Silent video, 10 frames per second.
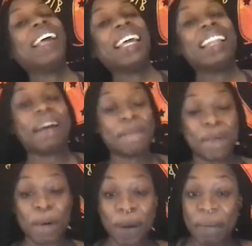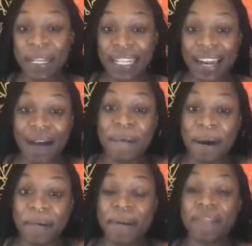Like women did not
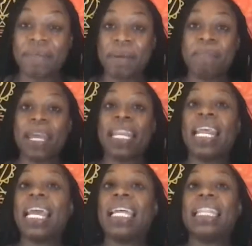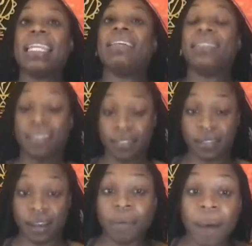walk away from their men. They
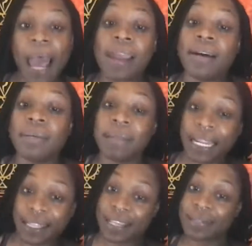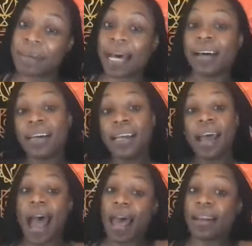stuck by him. Like that's
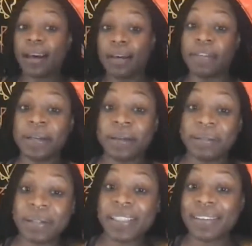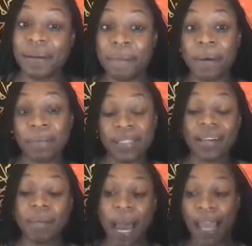I love him. I'm gonna
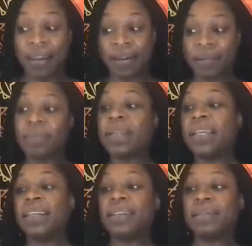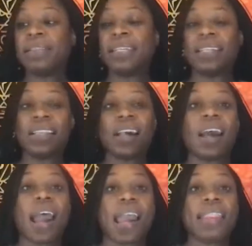stick by him. You know what I'm saying?
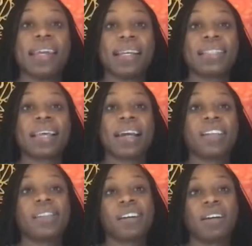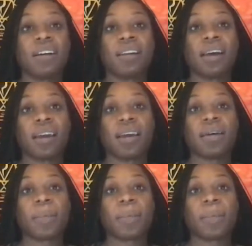And then it's like certain like